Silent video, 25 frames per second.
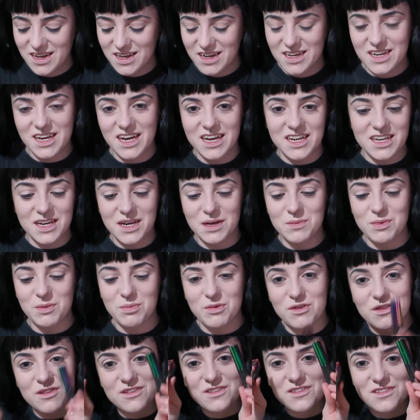can I be
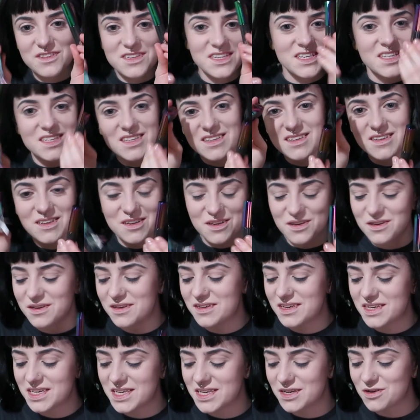bothered
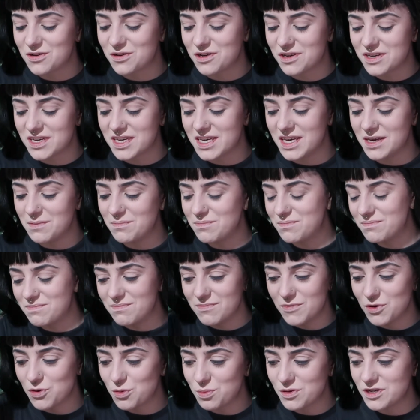keep
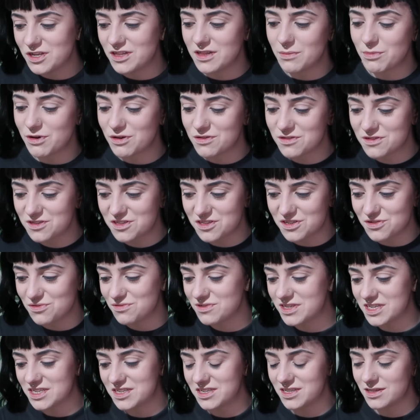opening the box to
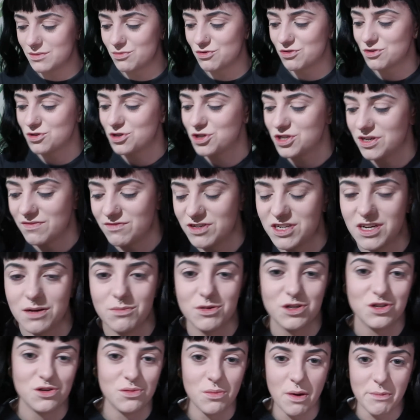get to the brush every time I
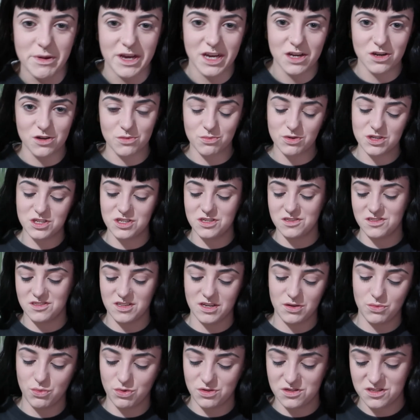do my makeup, which is
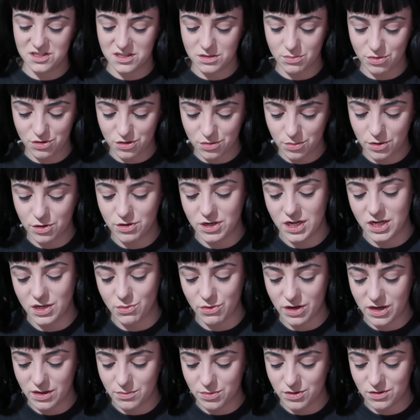like once in a blue moon
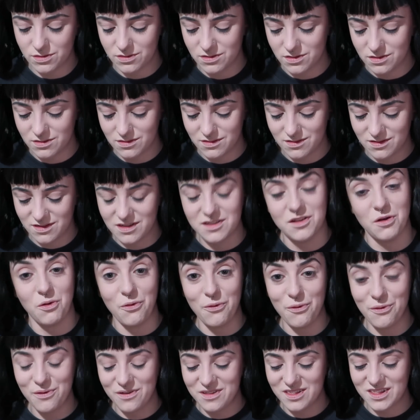anyway, but
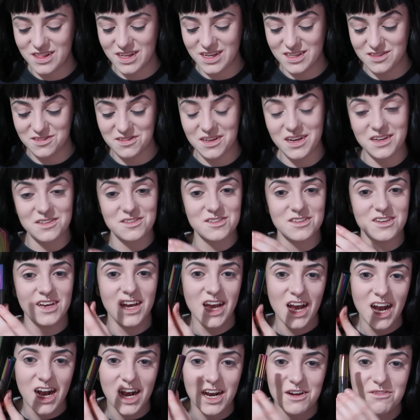no is the answer.
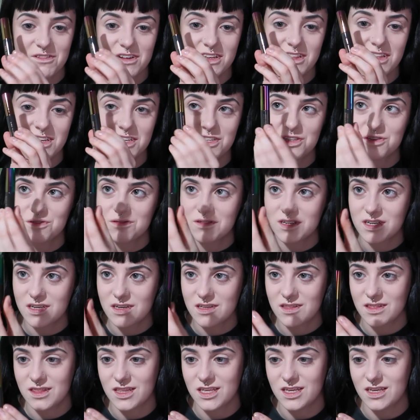I really do like
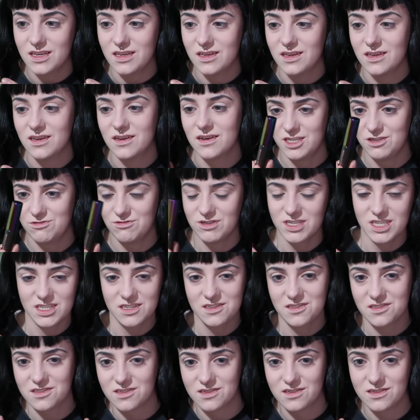the
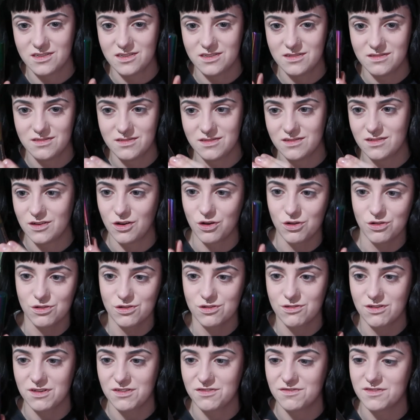iridescent
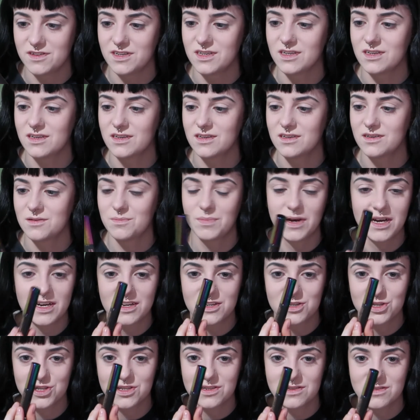holographic
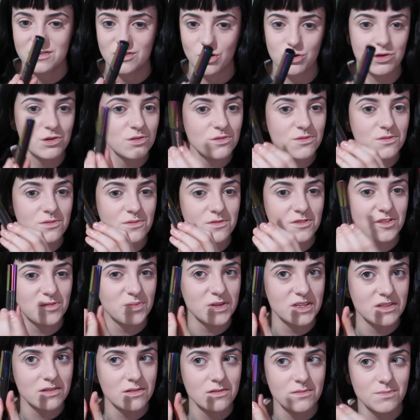packaging, oil
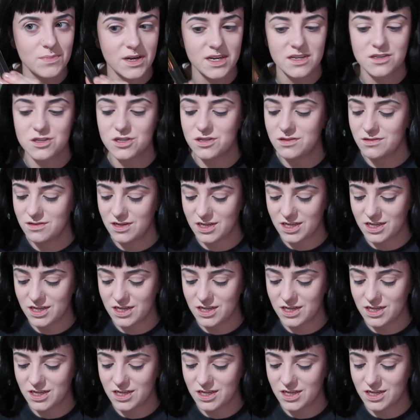spill packaging, I